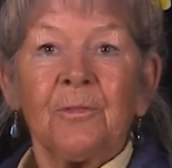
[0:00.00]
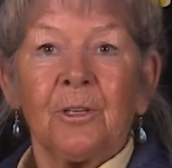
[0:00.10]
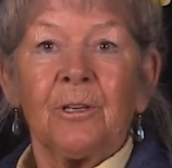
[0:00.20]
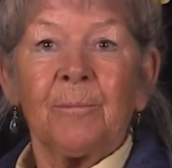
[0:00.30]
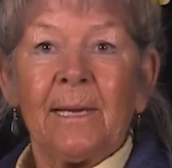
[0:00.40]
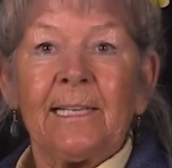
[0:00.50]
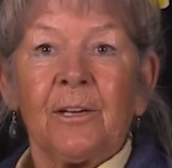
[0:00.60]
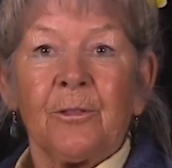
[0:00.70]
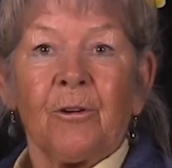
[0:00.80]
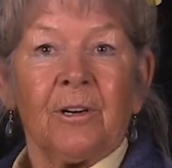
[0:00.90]
for
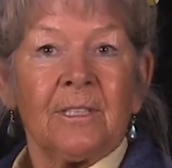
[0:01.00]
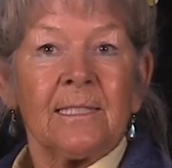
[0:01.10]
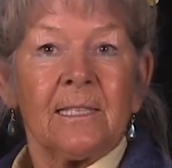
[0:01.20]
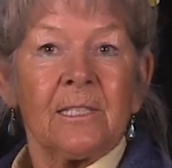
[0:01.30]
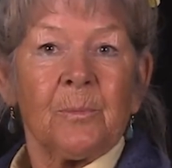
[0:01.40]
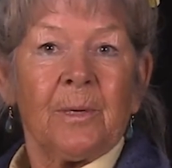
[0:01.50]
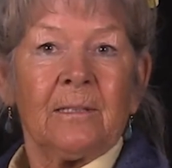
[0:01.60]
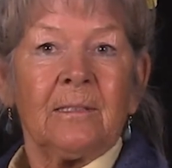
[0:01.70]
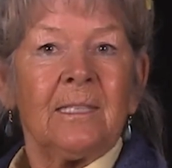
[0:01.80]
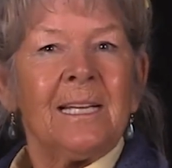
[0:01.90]
many other artists as well,